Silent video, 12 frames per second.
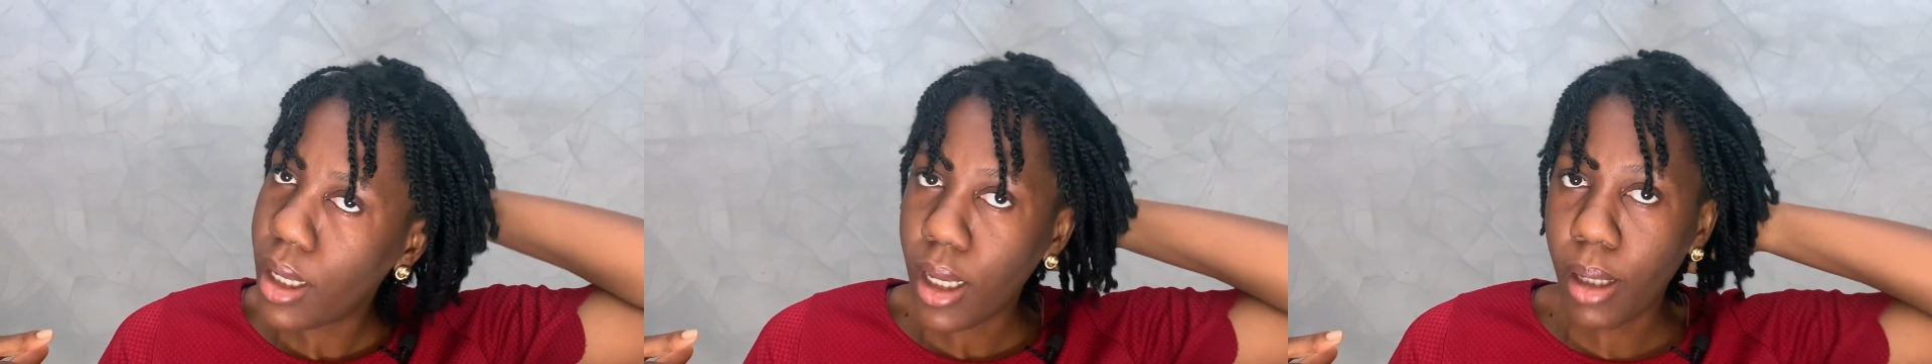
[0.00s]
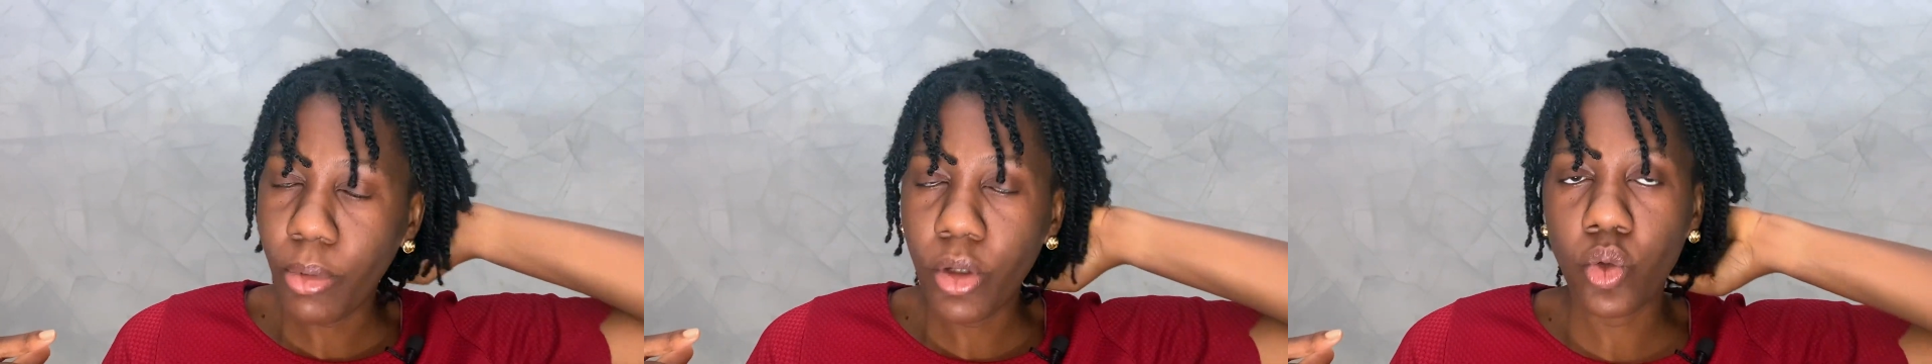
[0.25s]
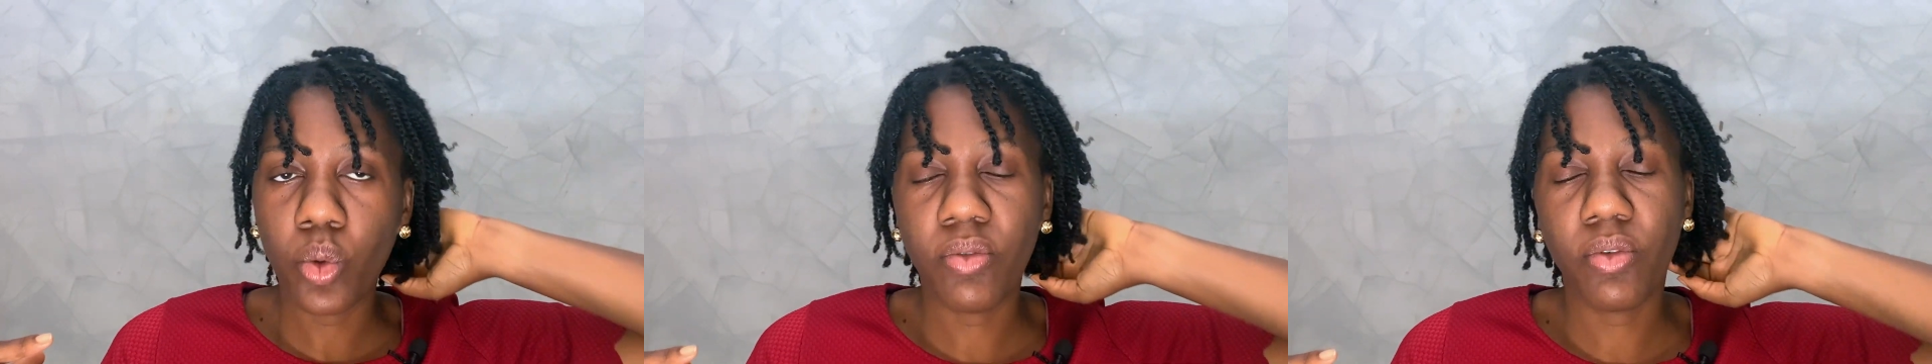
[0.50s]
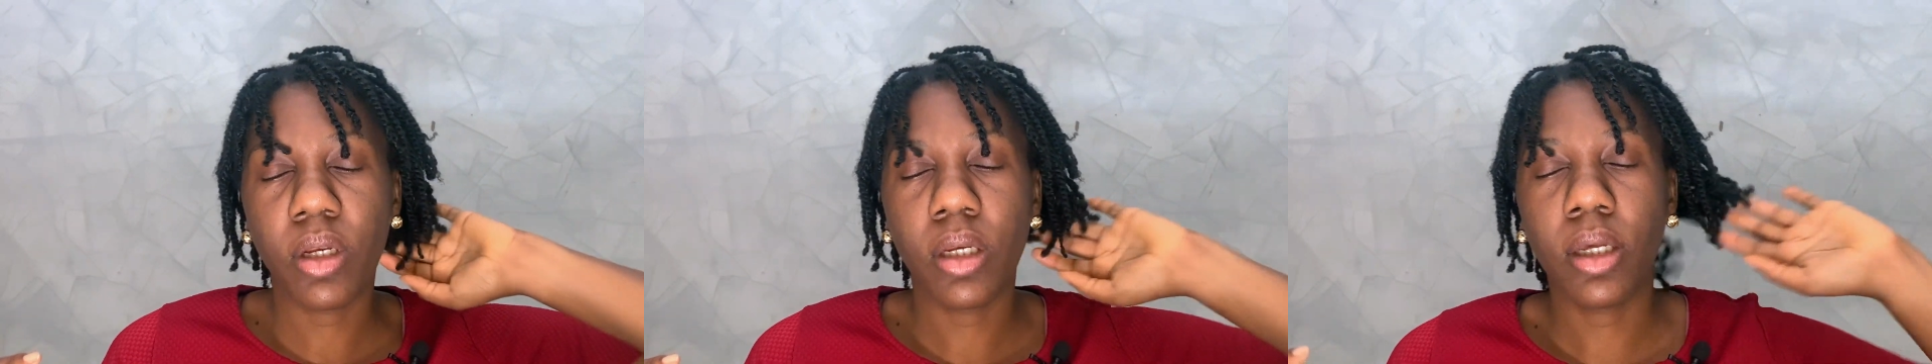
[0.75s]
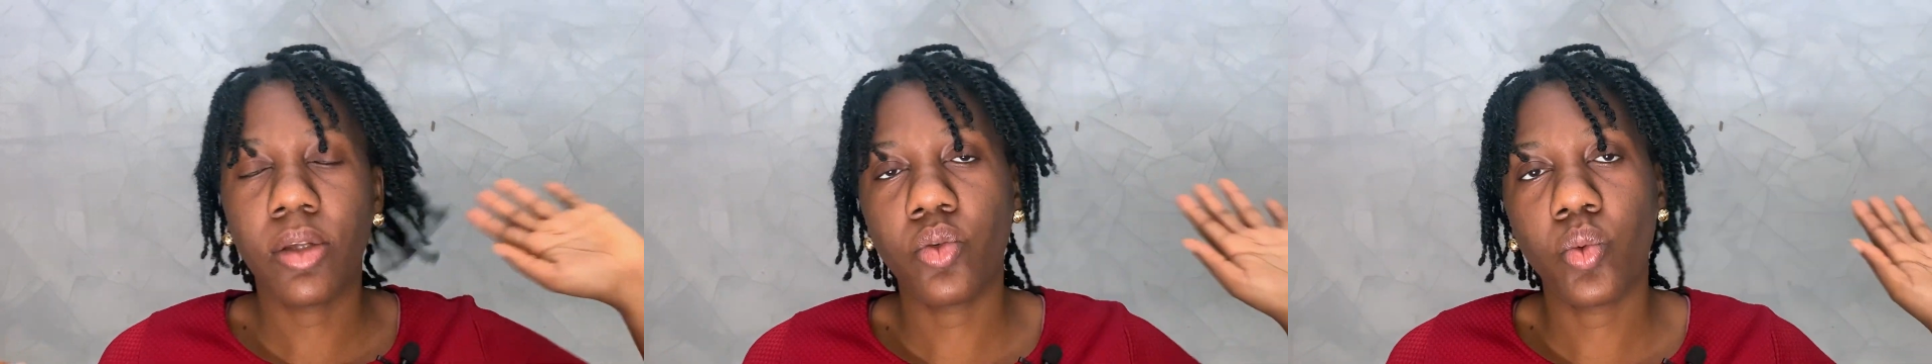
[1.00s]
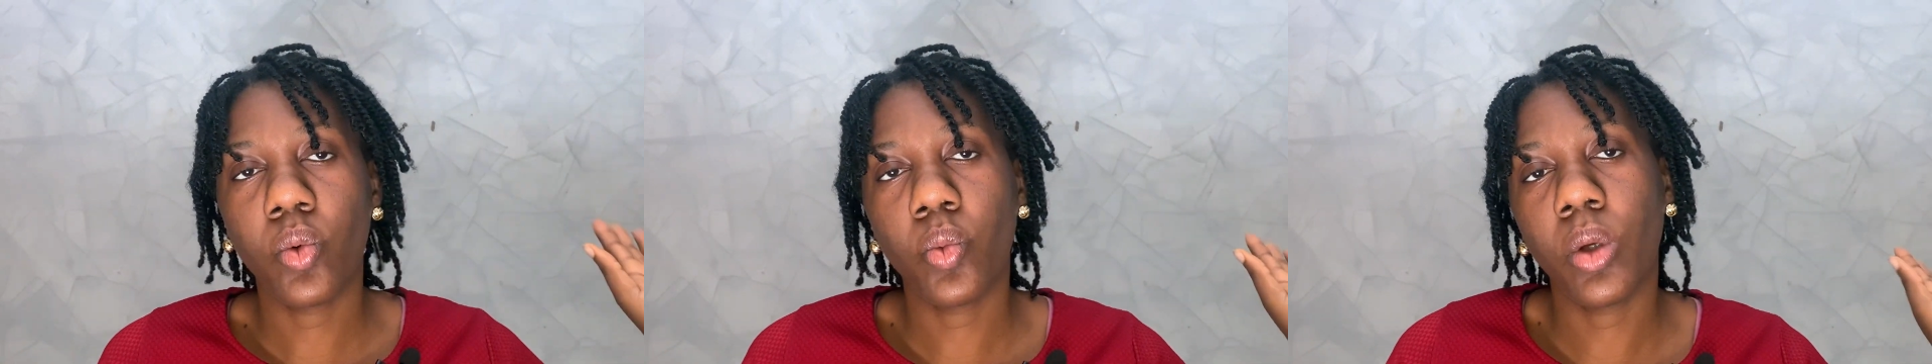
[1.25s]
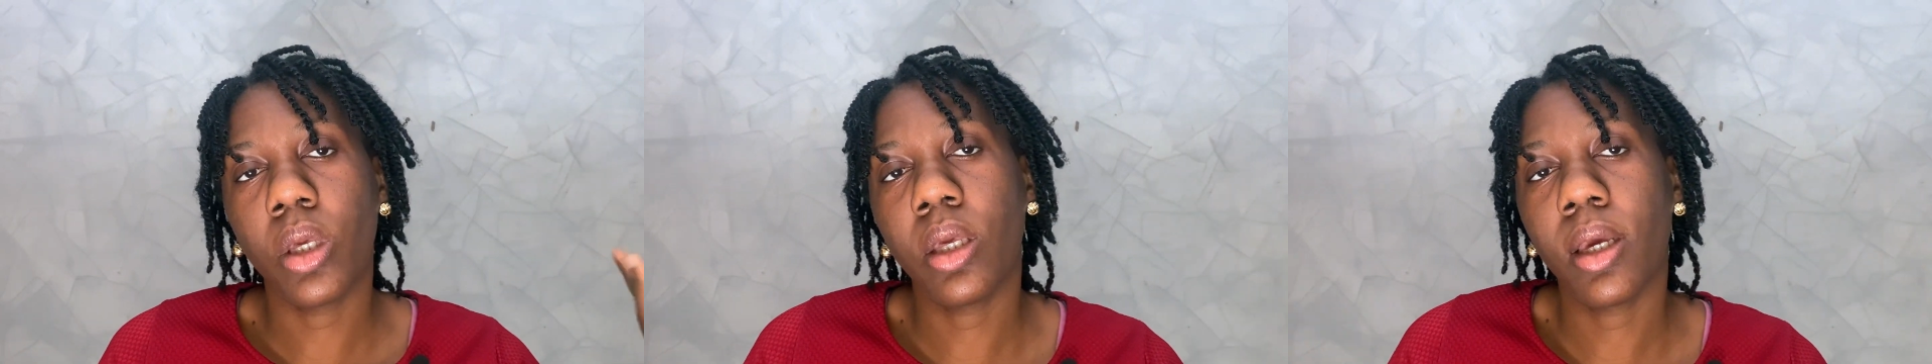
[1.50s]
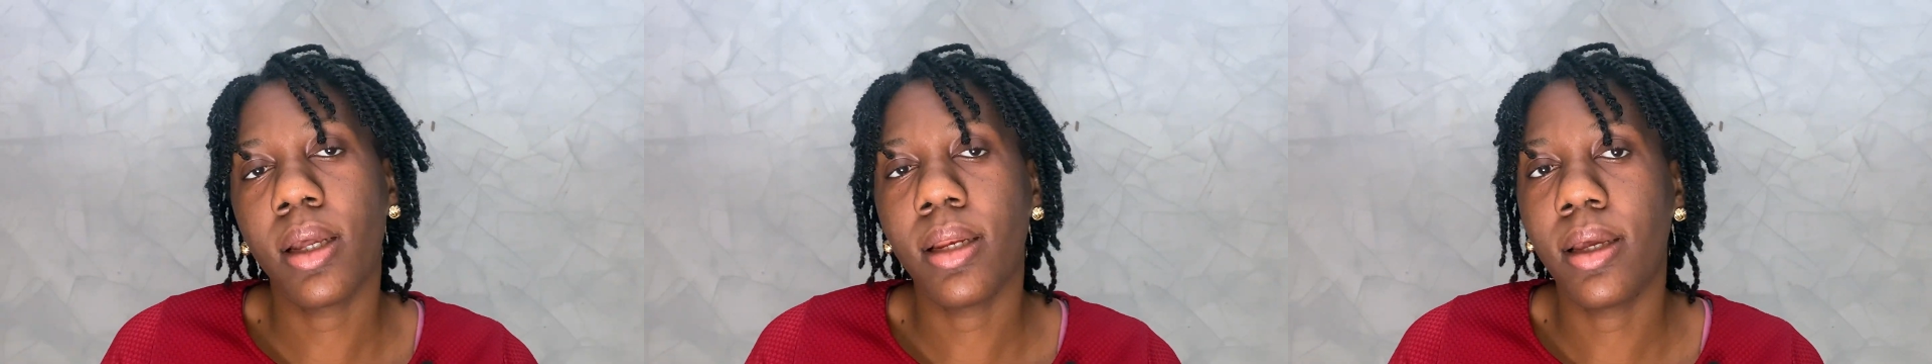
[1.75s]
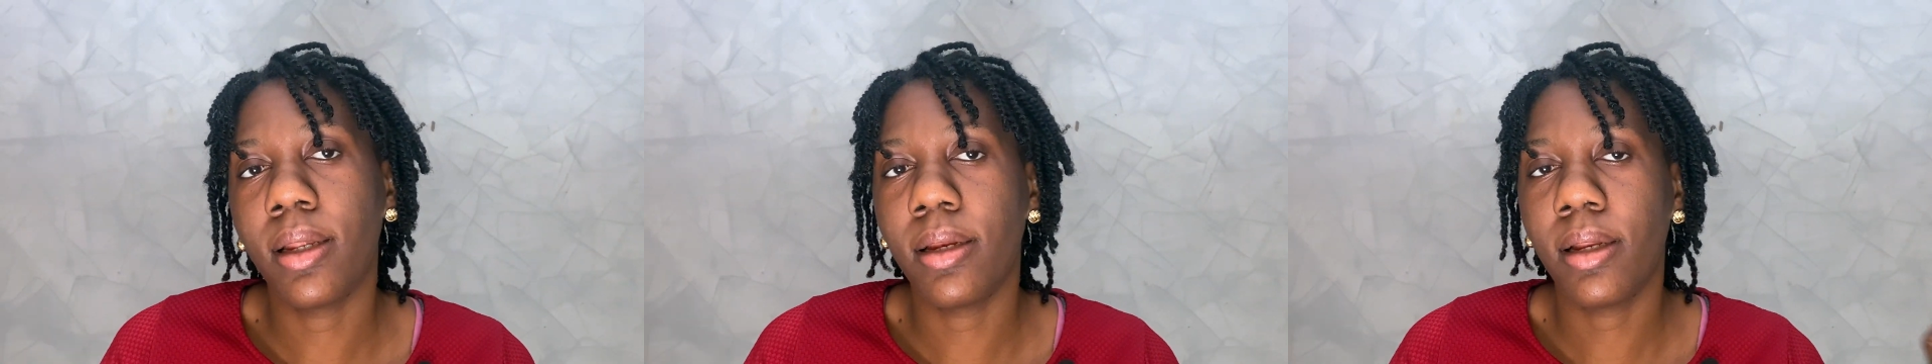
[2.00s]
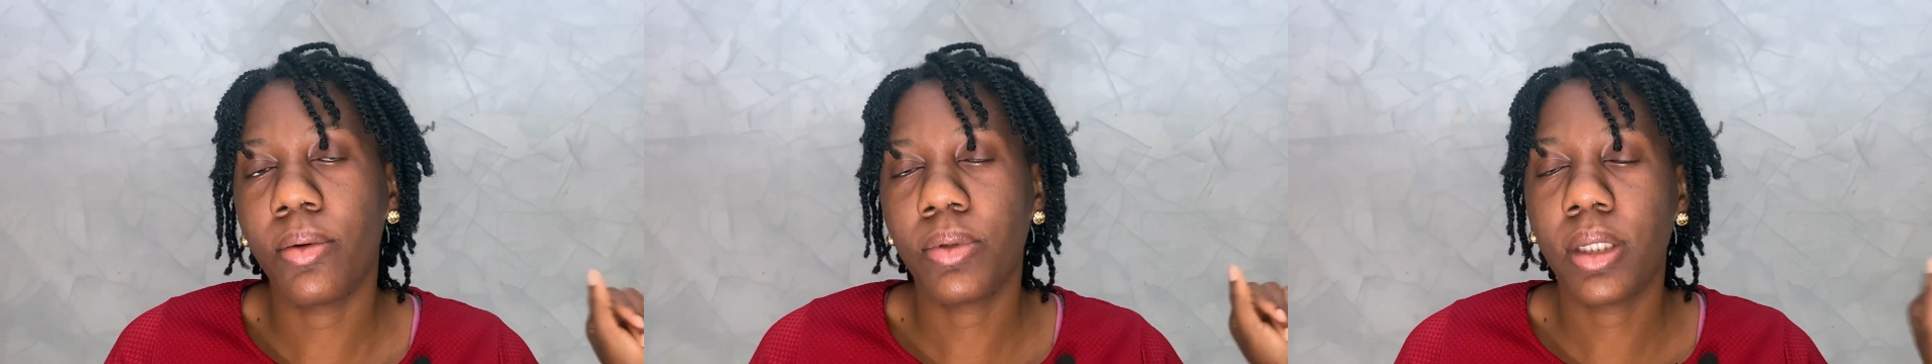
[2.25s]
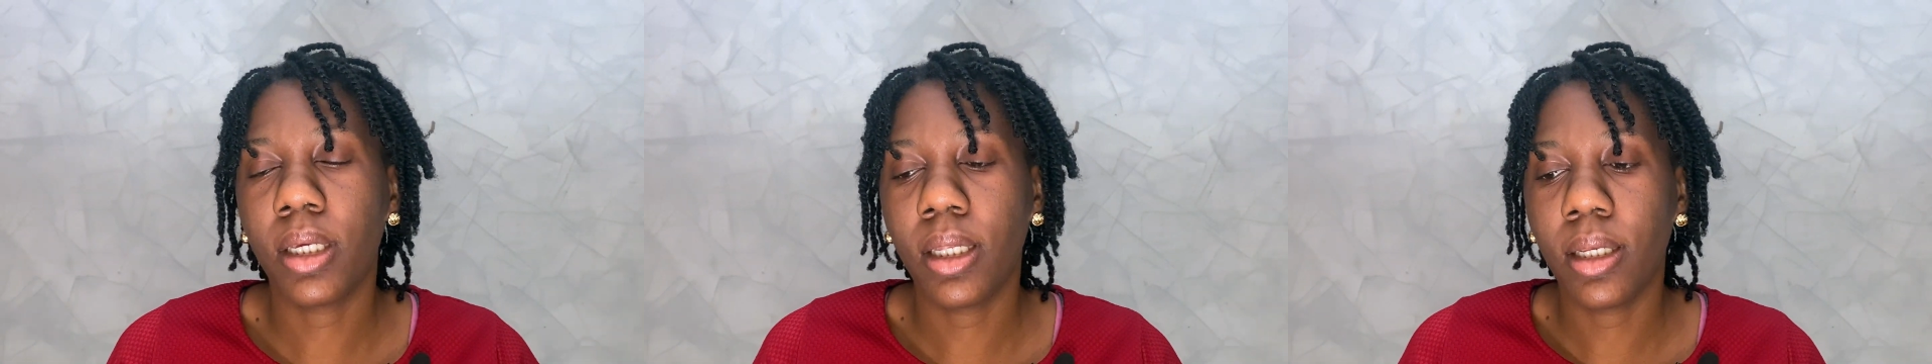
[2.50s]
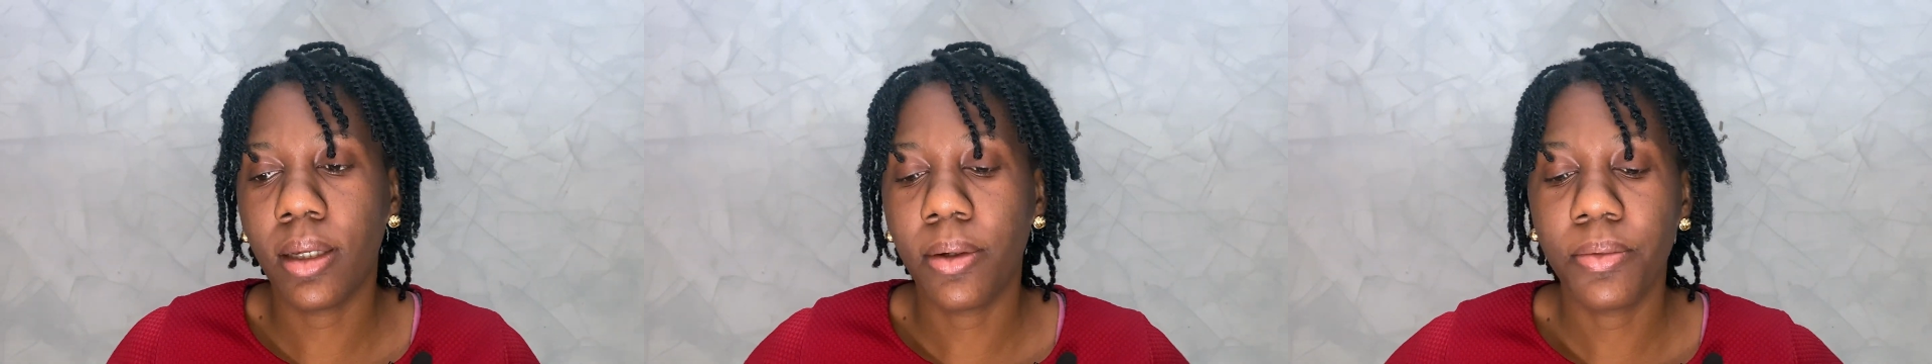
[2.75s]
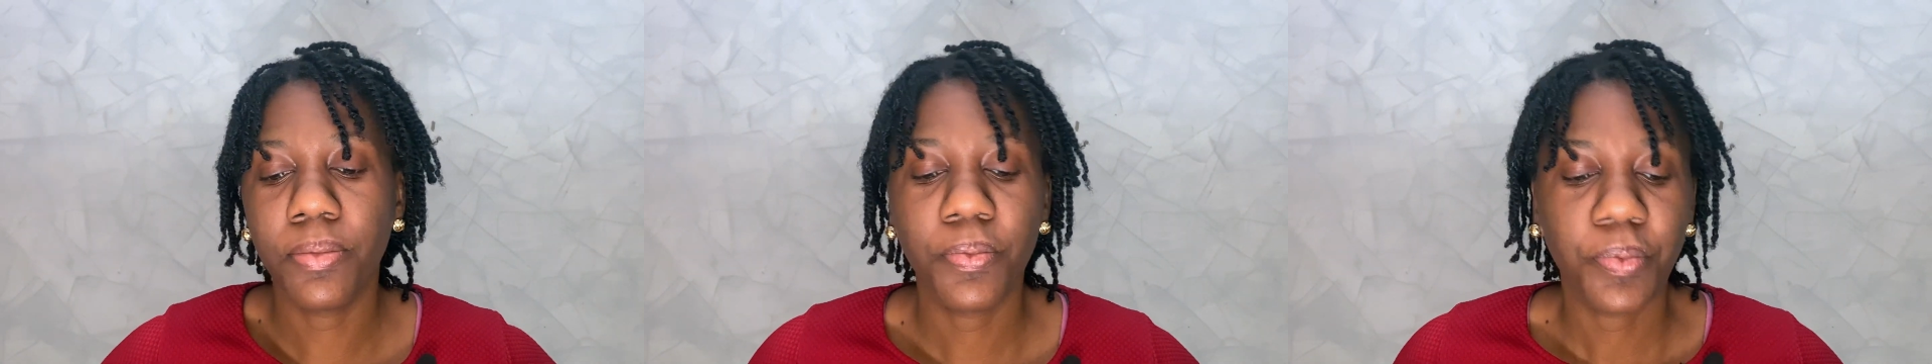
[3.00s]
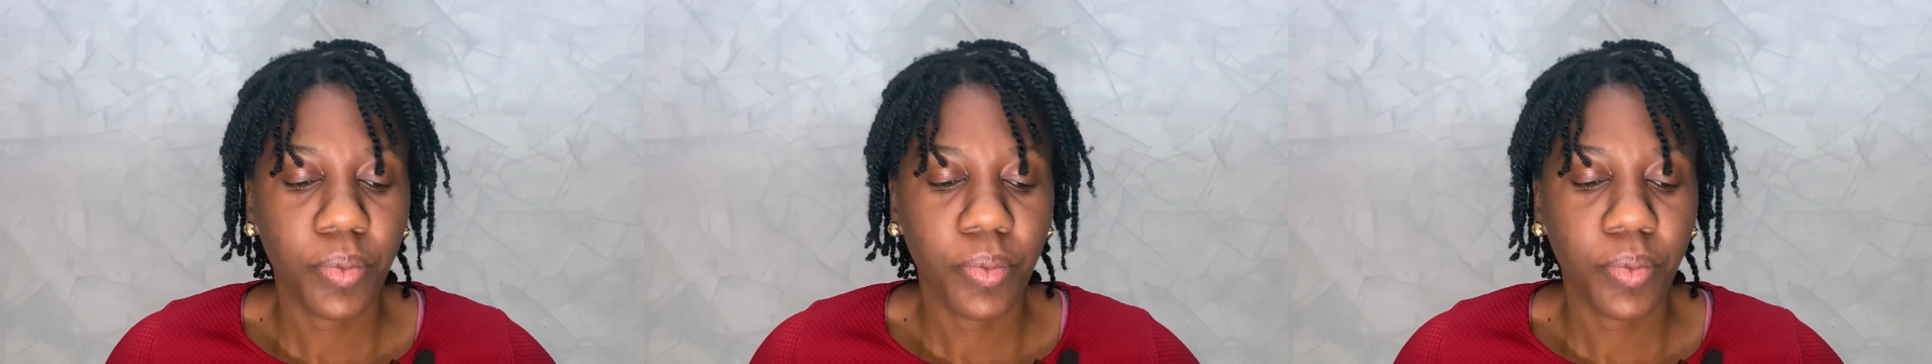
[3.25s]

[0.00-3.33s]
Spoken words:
I'm going to wear for the next 1 week and then I will take it down.